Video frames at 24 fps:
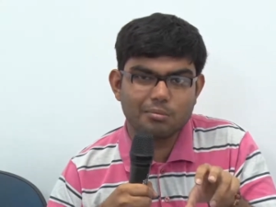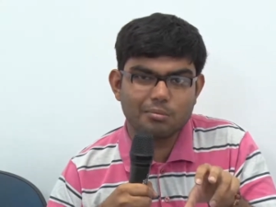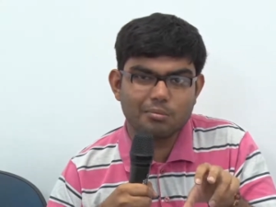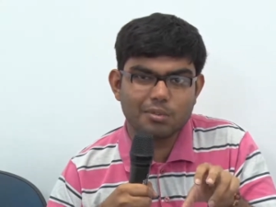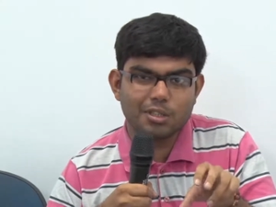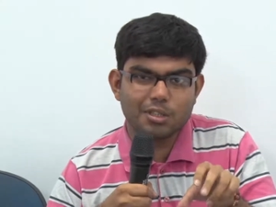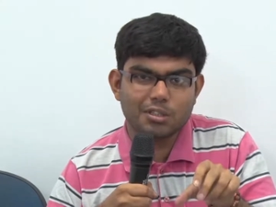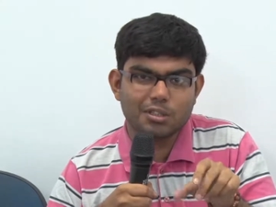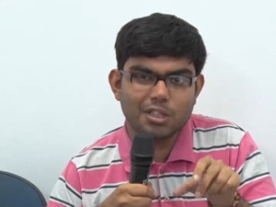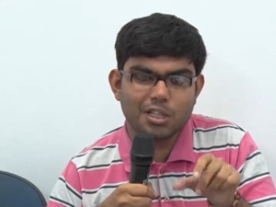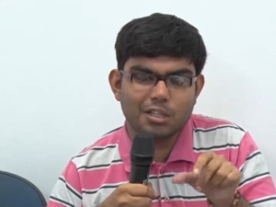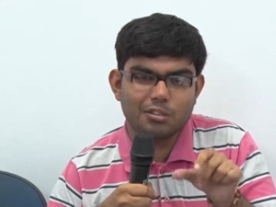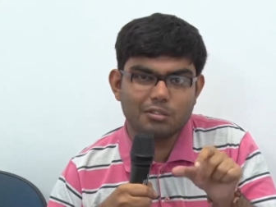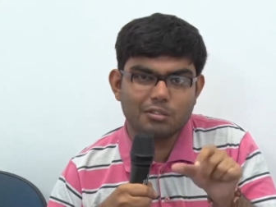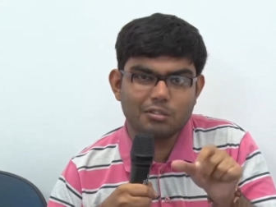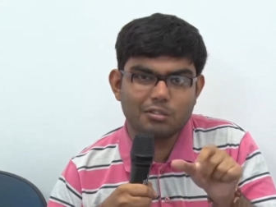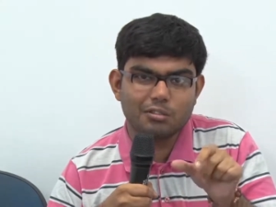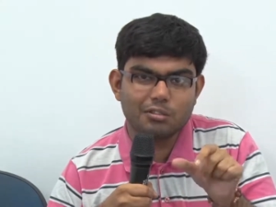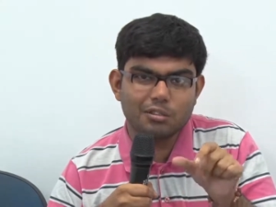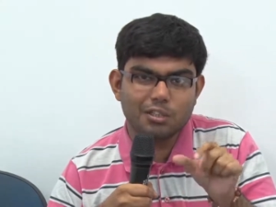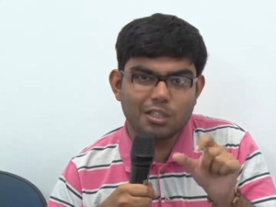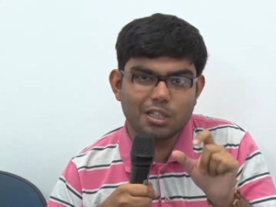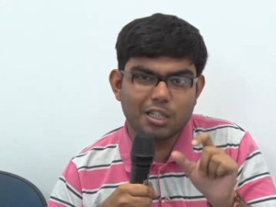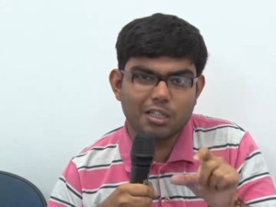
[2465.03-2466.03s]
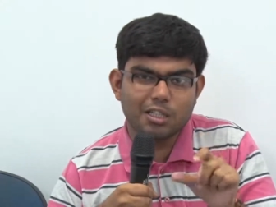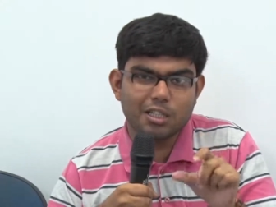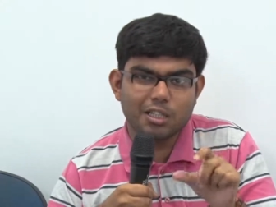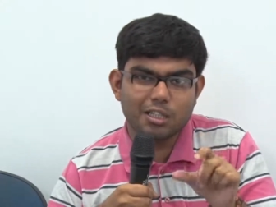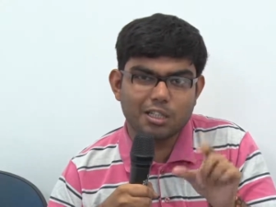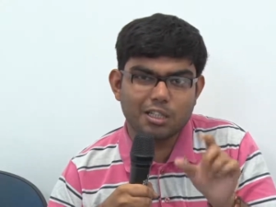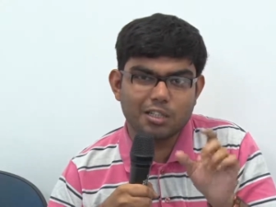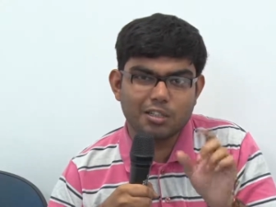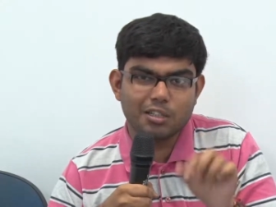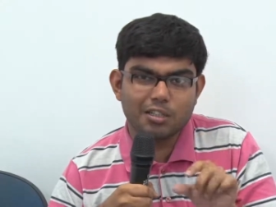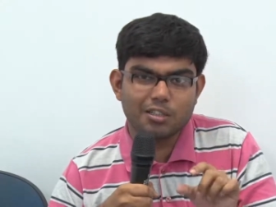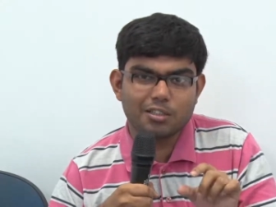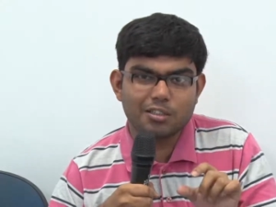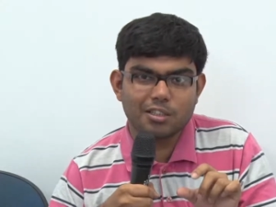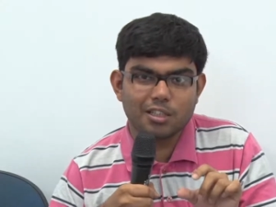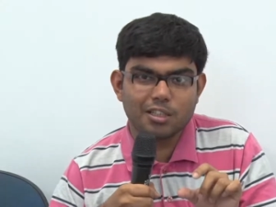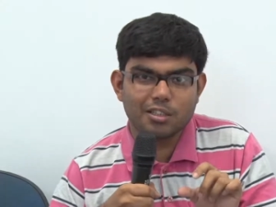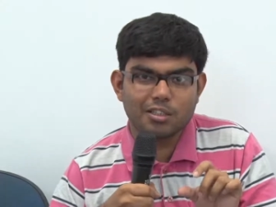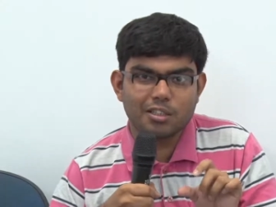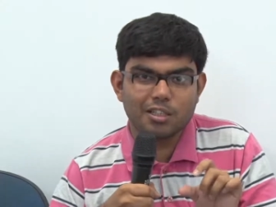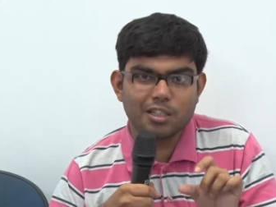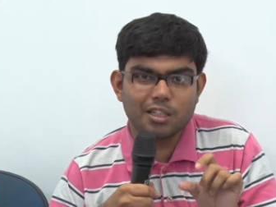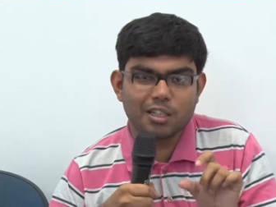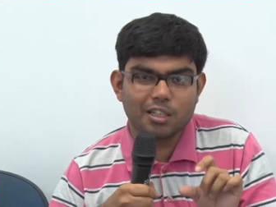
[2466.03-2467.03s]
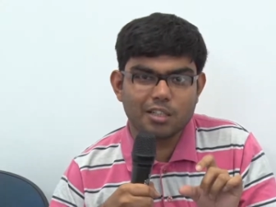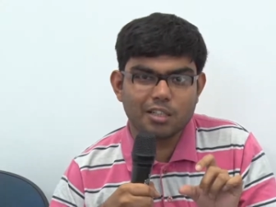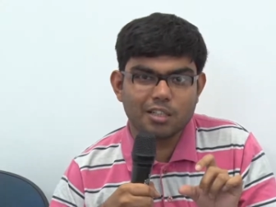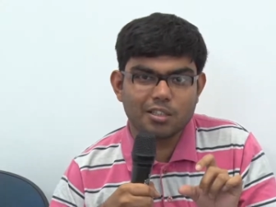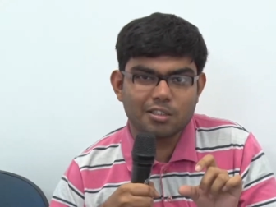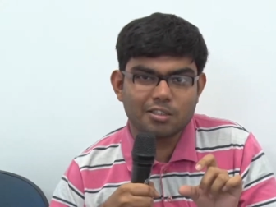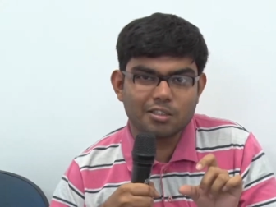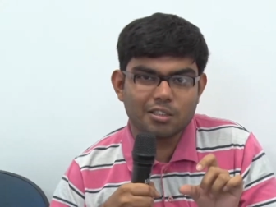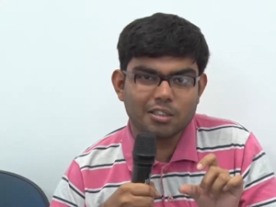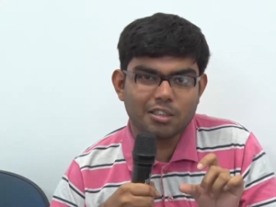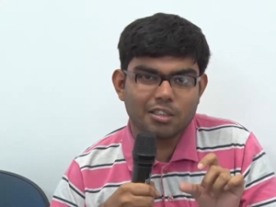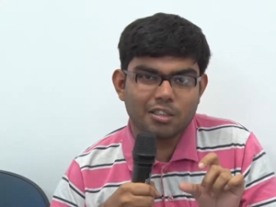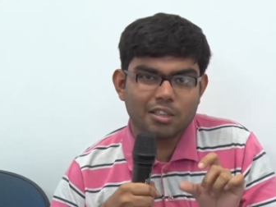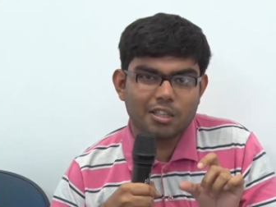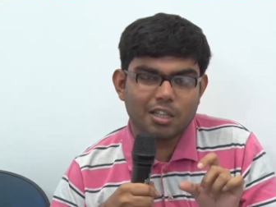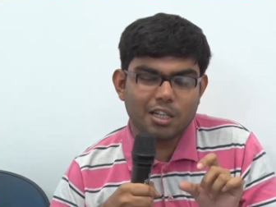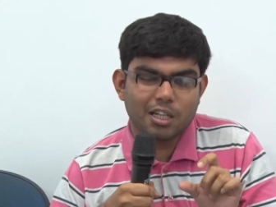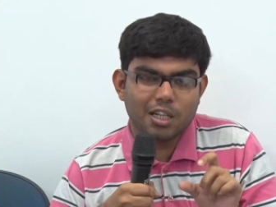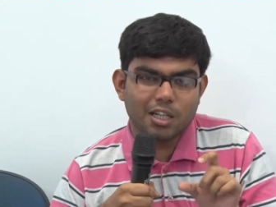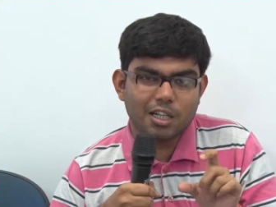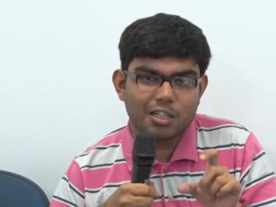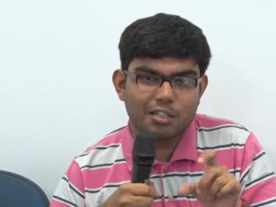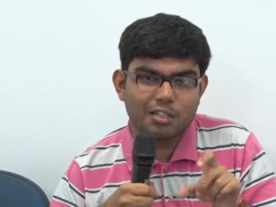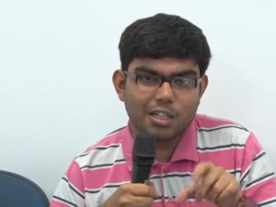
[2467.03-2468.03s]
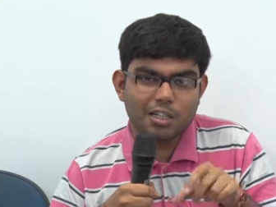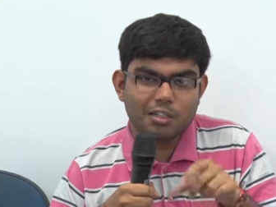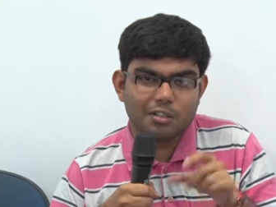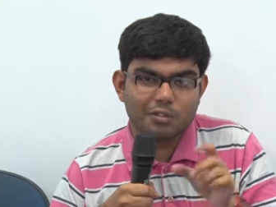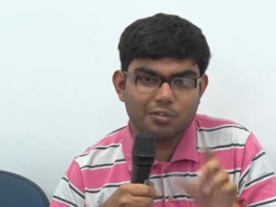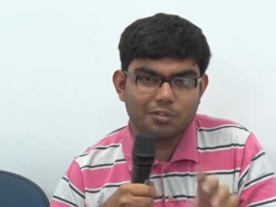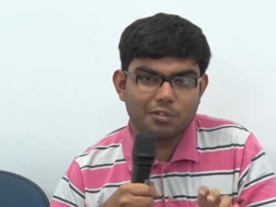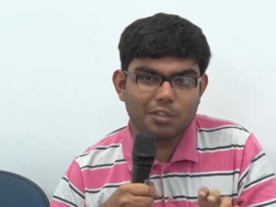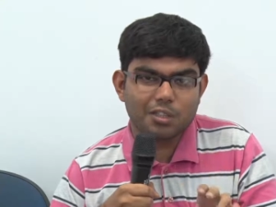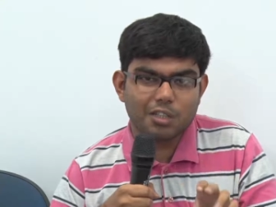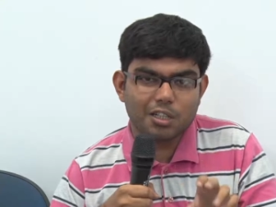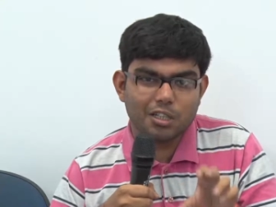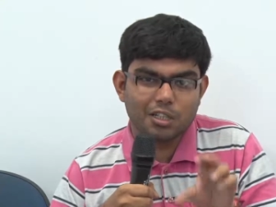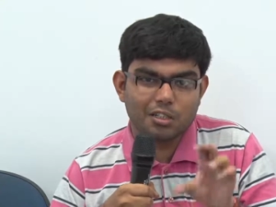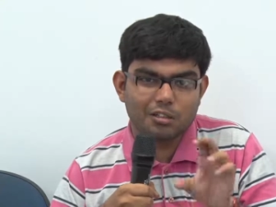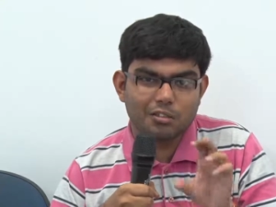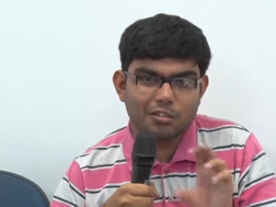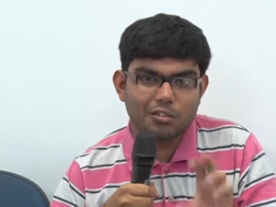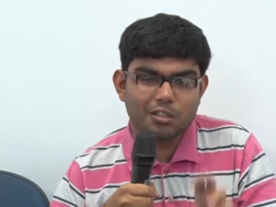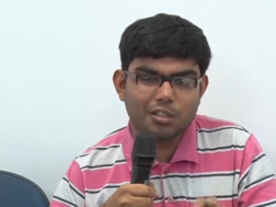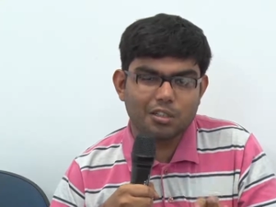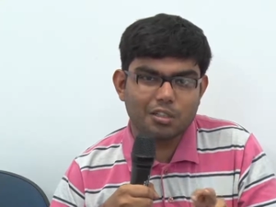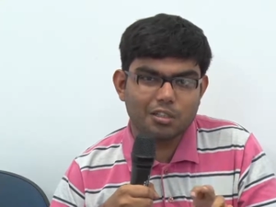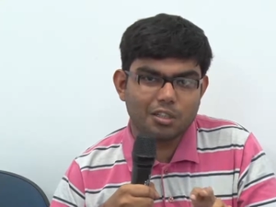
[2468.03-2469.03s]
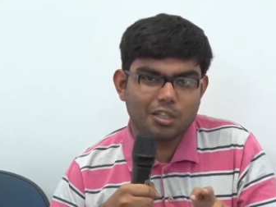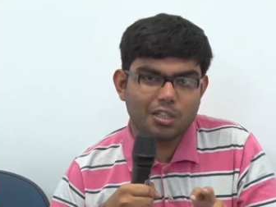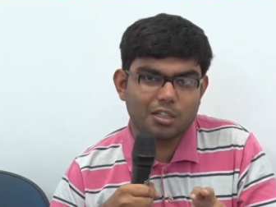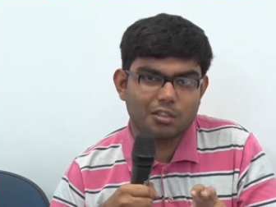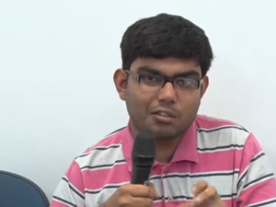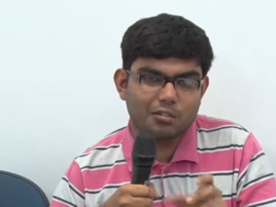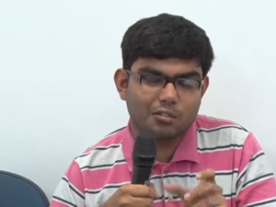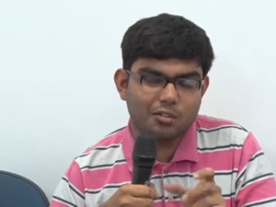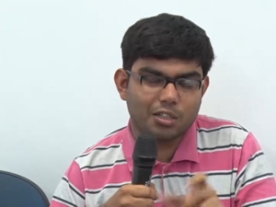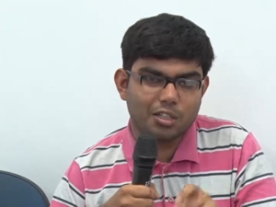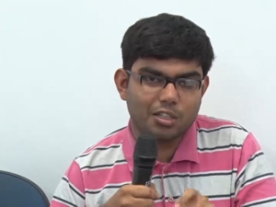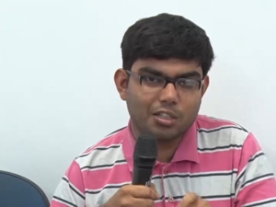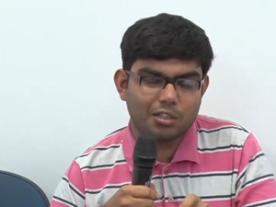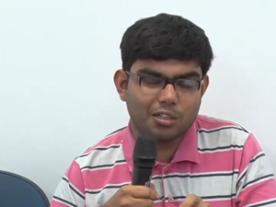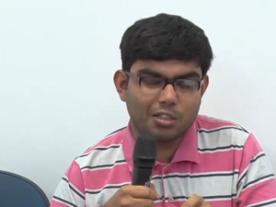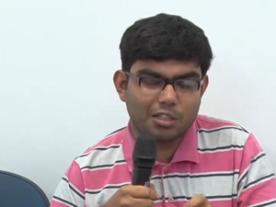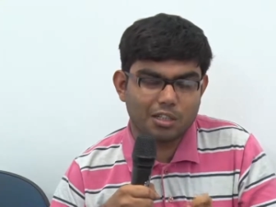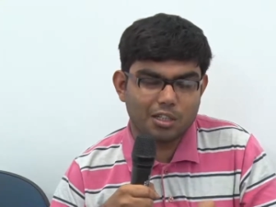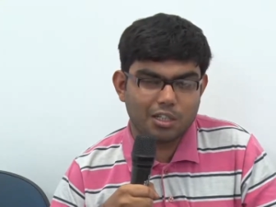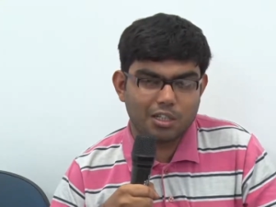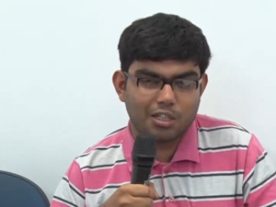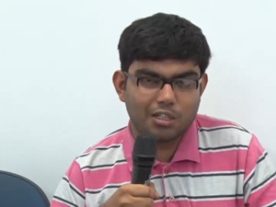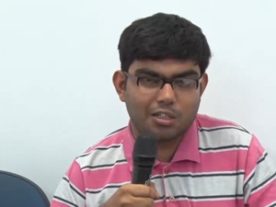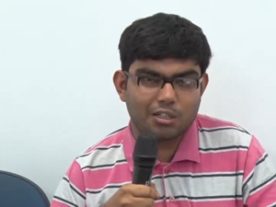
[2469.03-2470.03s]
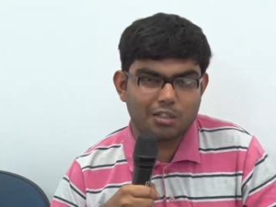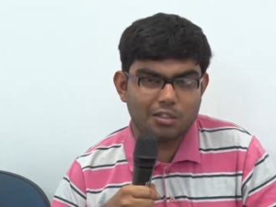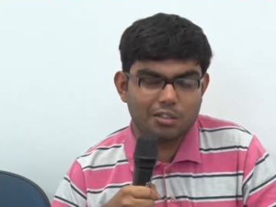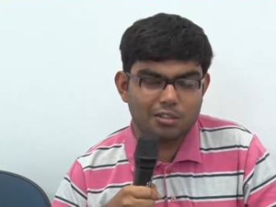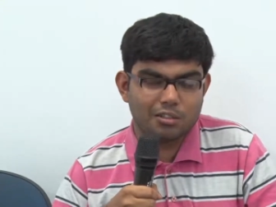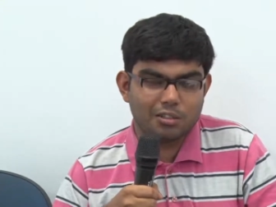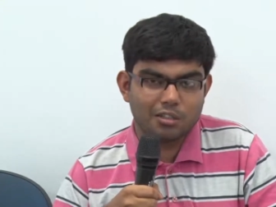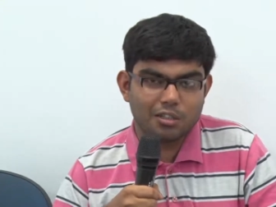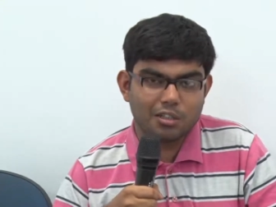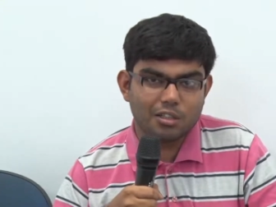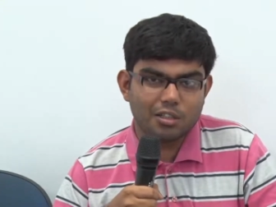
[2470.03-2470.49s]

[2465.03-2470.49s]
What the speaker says: means how to read and understand the errors and try to figure out that what the error is.